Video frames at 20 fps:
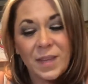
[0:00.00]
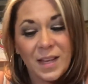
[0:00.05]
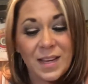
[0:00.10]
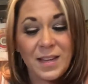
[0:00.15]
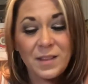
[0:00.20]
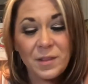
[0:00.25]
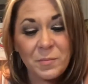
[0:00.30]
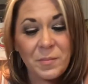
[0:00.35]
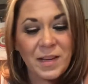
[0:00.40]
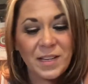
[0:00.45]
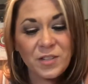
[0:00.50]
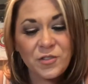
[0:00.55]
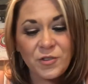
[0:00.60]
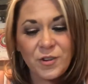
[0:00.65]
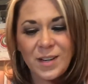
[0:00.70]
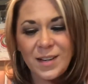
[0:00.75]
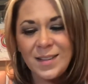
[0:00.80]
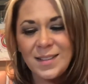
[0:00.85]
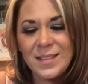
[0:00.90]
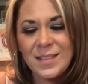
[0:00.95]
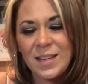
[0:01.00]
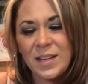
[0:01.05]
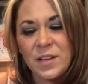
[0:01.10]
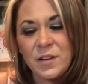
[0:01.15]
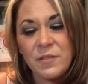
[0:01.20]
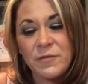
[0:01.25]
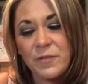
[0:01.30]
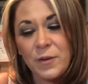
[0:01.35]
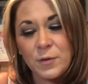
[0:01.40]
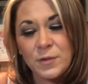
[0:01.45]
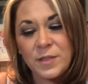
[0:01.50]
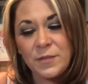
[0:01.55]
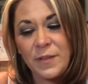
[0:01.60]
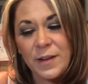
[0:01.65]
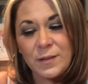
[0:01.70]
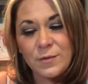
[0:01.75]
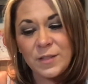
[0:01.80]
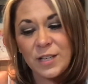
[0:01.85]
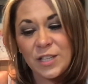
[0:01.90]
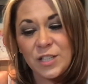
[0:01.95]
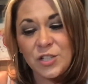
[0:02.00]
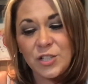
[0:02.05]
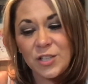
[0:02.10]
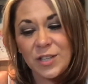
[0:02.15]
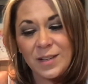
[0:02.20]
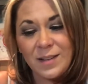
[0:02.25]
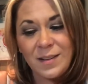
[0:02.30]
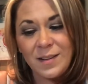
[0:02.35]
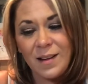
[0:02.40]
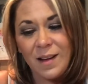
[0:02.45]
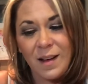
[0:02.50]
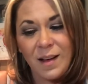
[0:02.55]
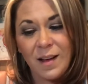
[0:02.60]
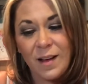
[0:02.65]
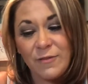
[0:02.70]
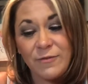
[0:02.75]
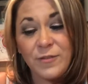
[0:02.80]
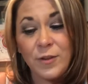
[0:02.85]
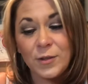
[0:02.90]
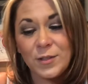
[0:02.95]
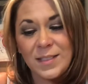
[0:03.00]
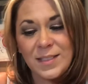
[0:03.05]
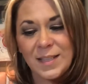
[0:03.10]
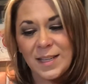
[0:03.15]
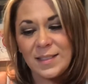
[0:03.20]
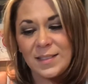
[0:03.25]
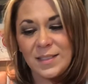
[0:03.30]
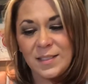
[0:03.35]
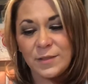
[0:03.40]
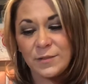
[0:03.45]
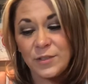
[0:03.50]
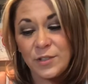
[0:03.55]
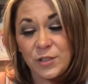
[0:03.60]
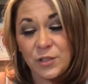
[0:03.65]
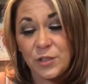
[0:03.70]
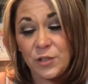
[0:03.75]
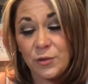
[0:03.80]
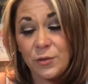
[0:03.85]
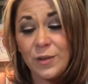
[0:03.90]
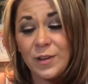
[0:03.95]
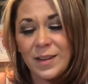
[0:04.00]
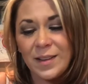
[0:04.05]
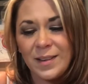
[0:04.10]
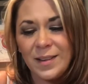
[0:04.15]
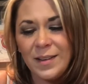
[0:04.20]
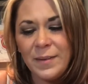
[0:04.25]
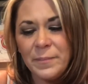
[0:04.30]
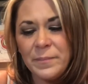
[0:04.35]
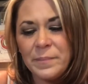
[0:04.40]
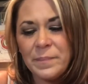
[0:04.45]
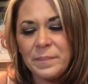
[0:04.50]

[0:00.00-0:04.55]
in the matrix, in a false foundation, a false sense of security